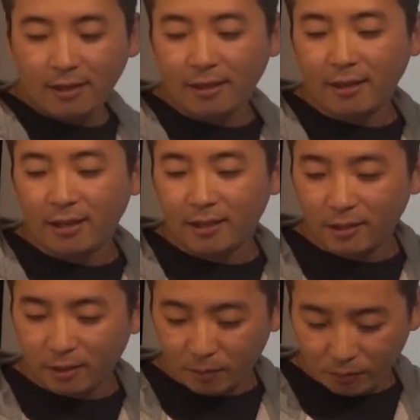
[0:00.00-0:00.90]

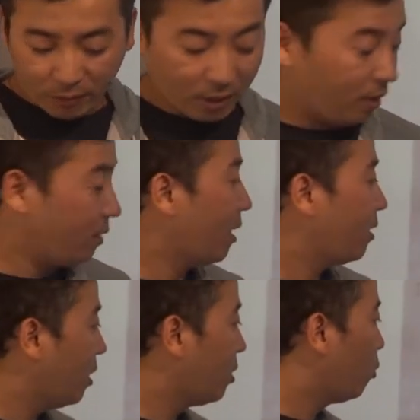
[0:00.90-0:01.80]
And in
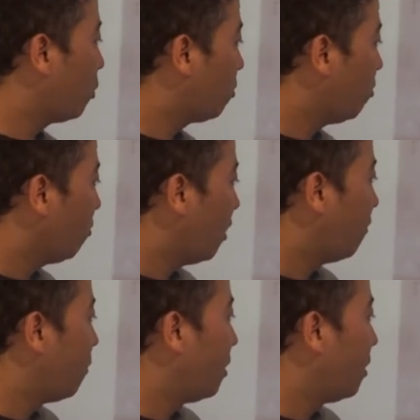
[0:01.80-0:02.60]
that case, it would have